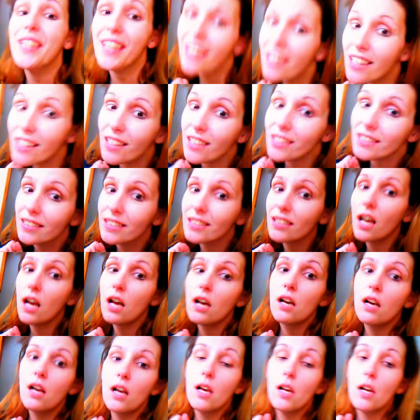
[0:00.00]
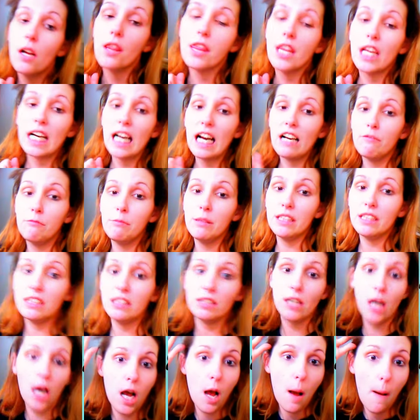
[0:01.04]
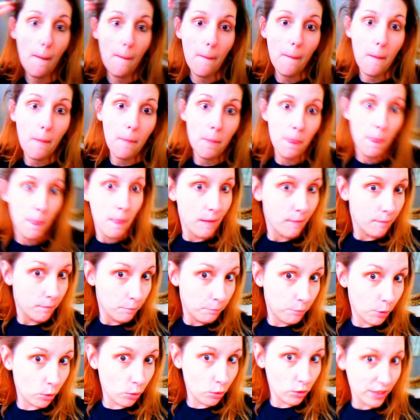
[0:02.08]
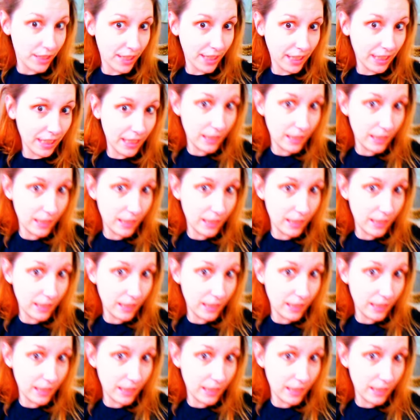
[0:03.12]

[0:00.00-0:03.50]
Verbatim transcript: years that I've been pulling